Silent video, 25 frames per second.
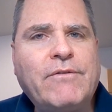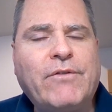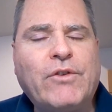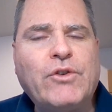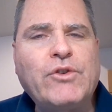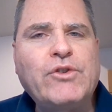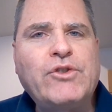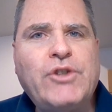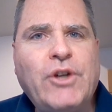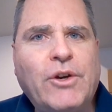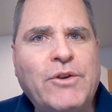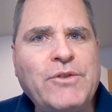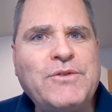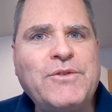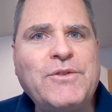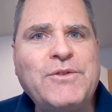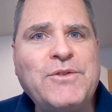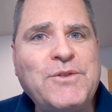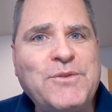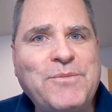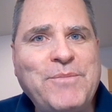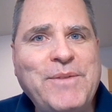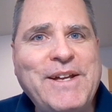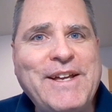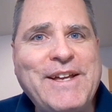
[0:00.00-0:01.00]
for Joseph
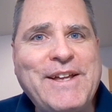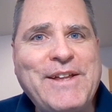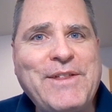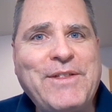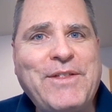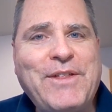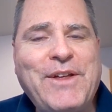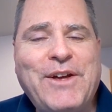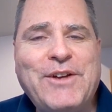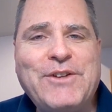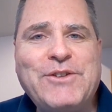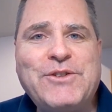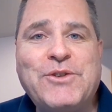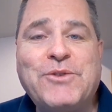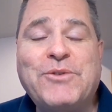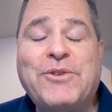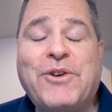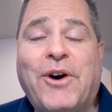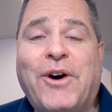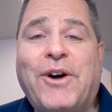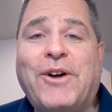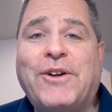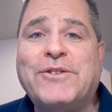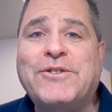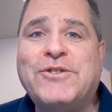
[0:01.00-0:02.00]
Smith to
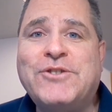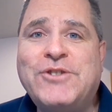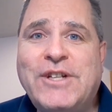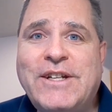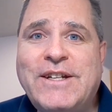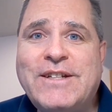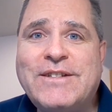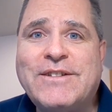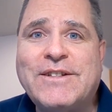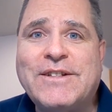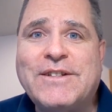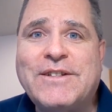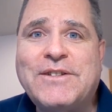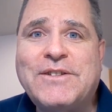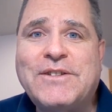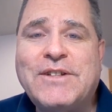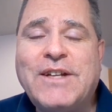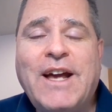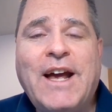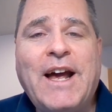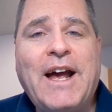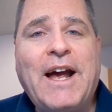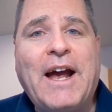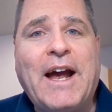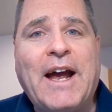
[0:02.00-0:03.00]
call Jesus
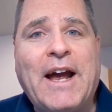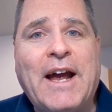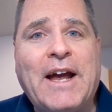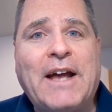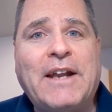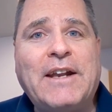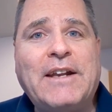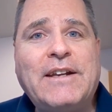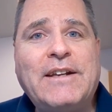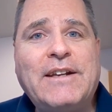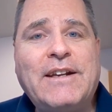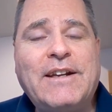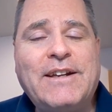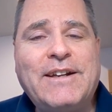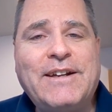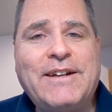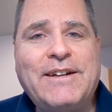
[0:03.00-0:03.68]
and